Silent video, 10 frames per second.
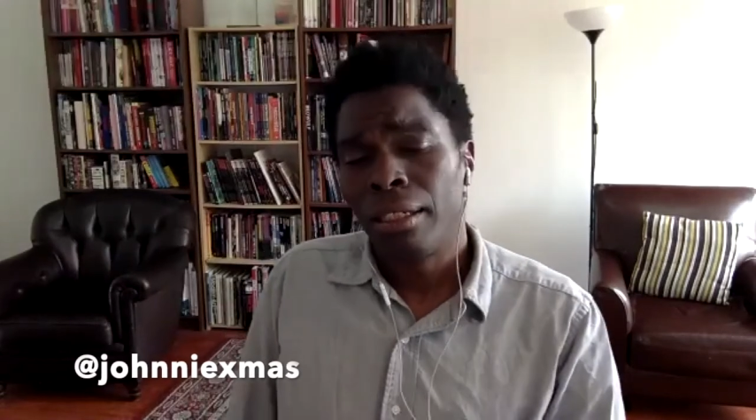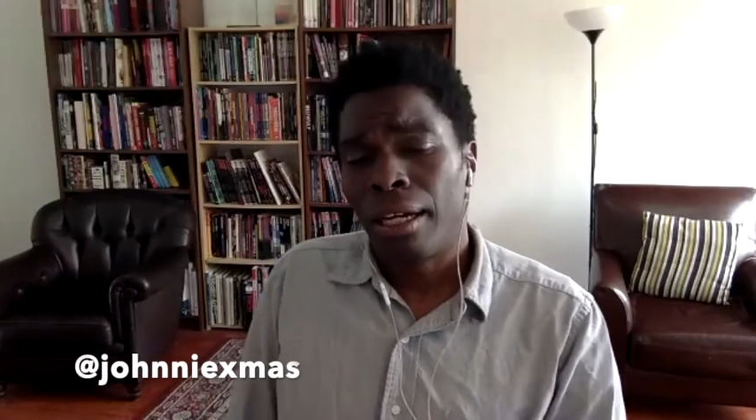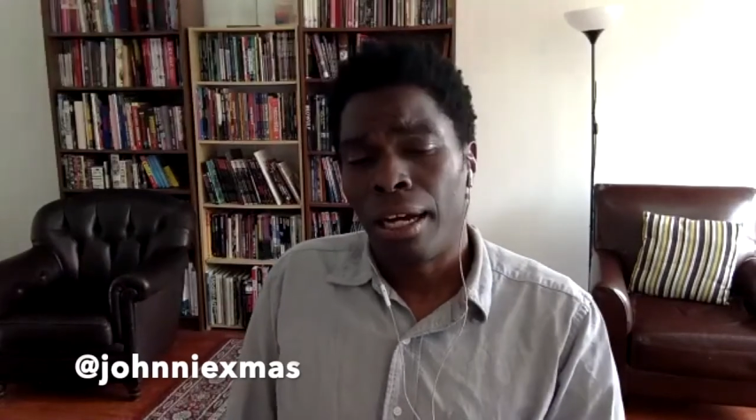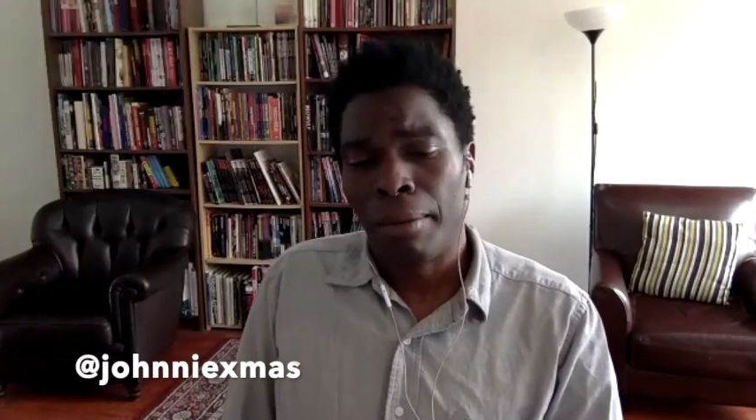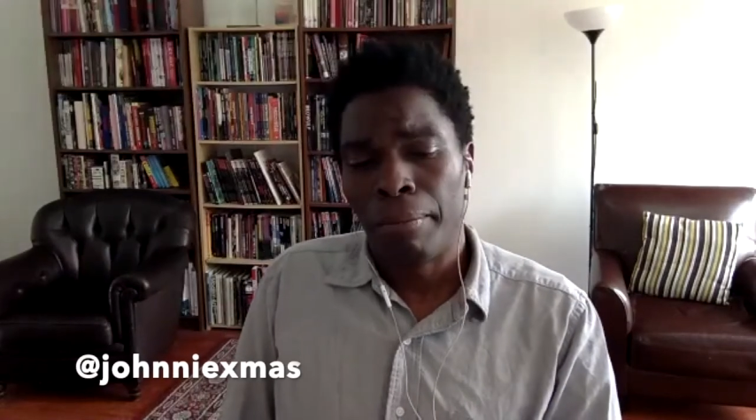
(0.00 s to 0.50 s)

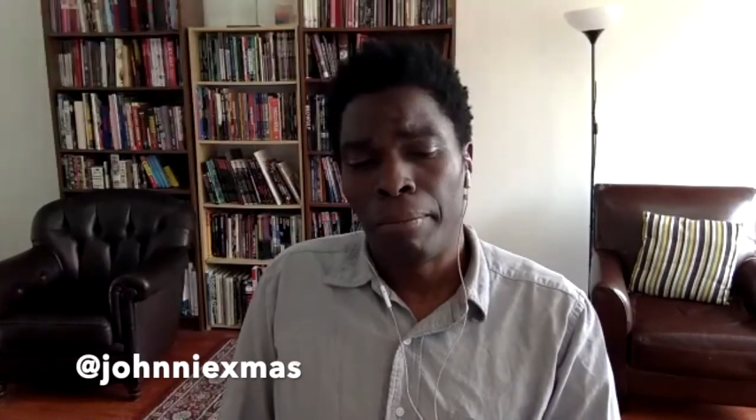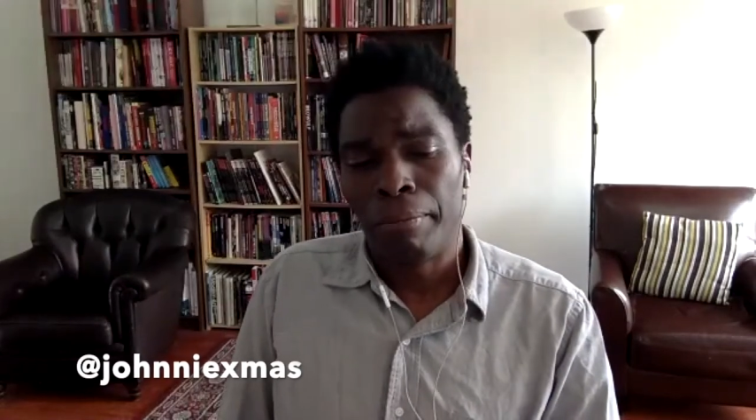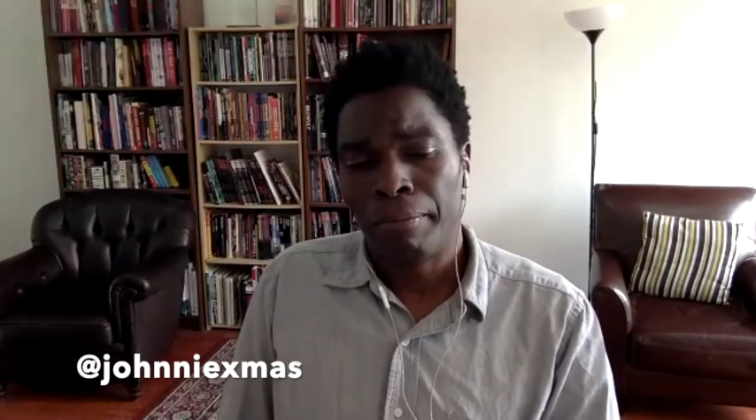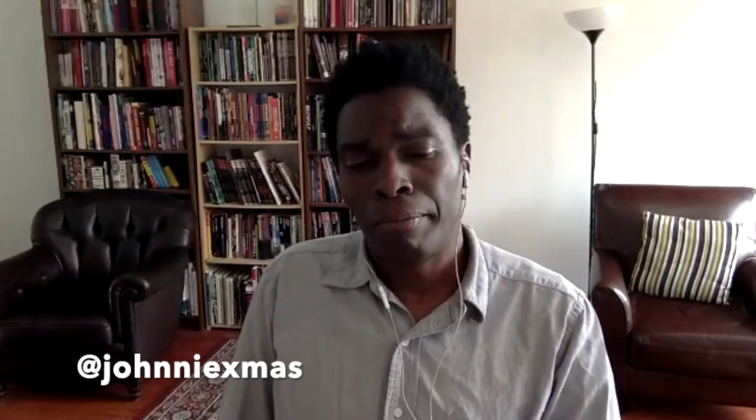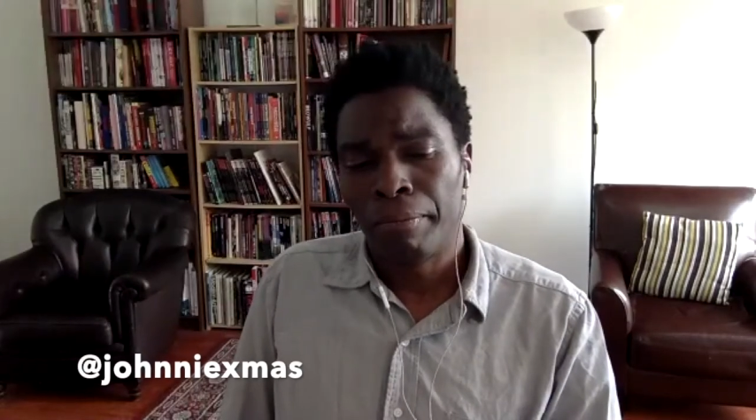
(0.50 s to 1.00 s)

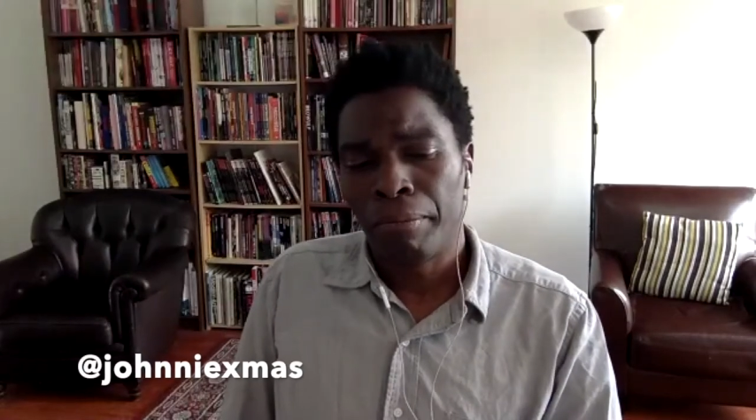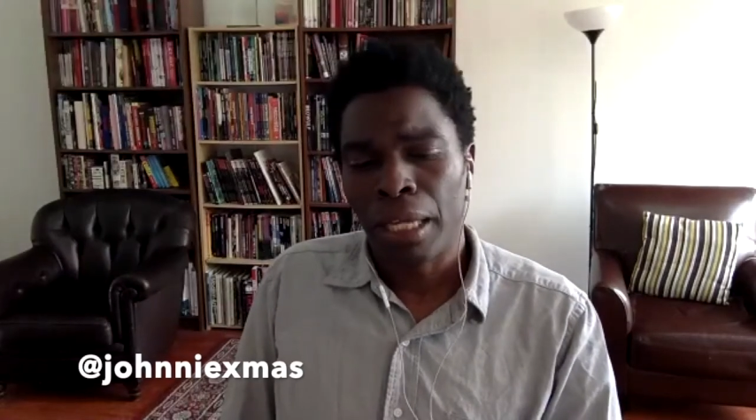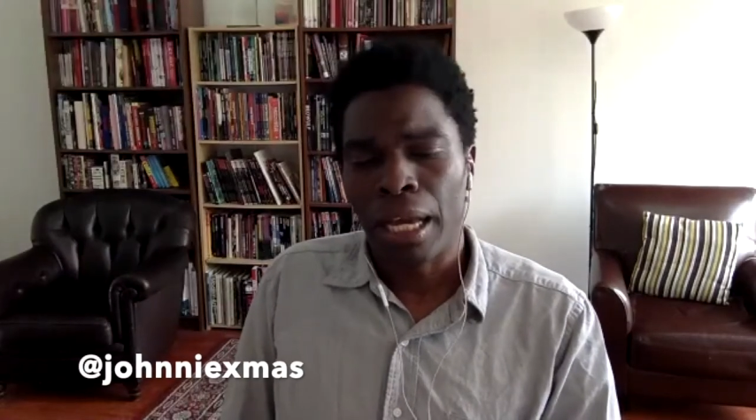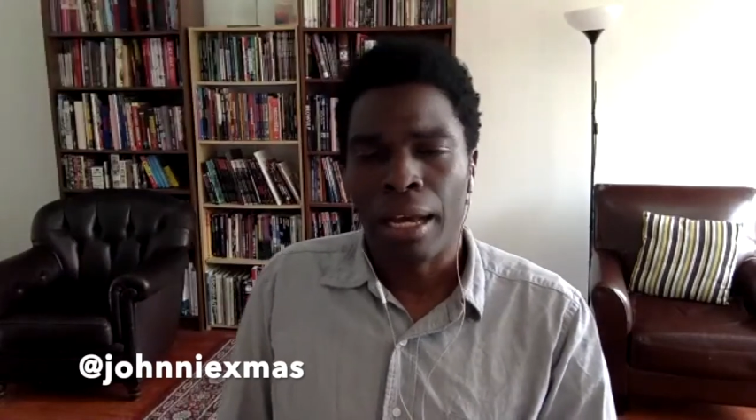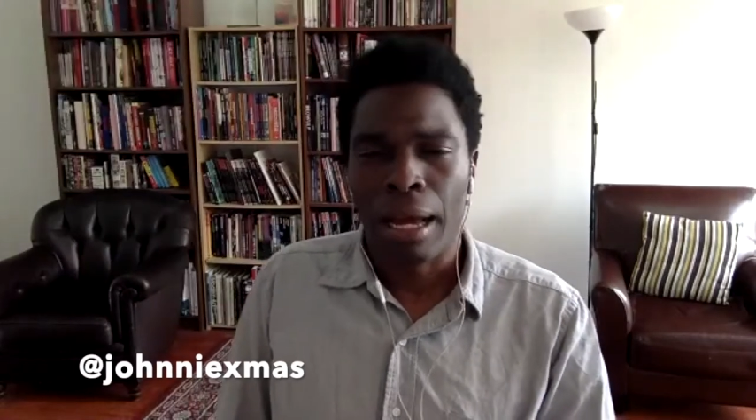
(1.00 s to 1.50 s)
But
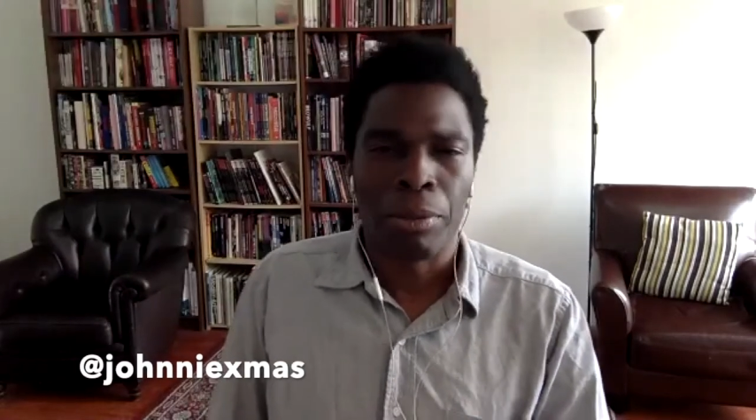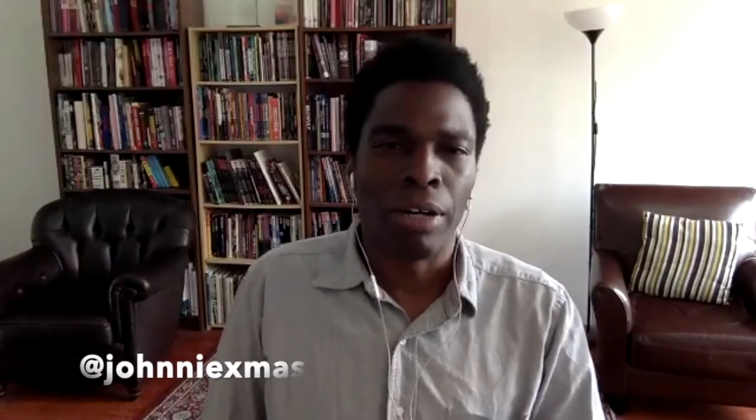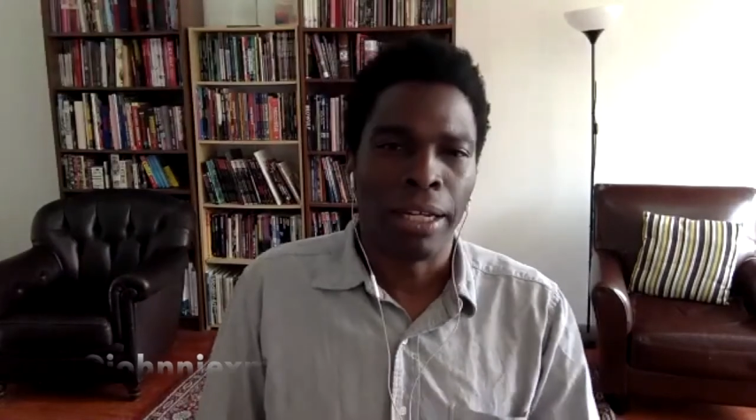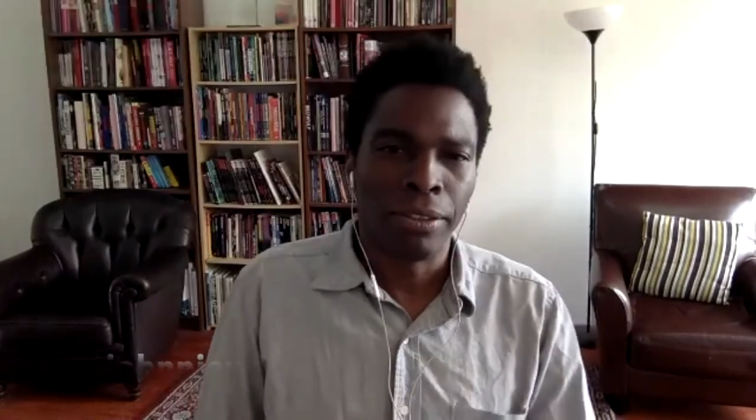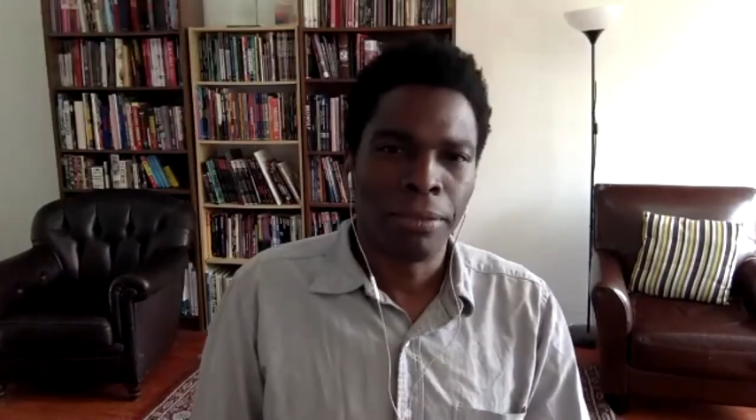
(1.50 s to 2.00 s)
yeah, I'm around.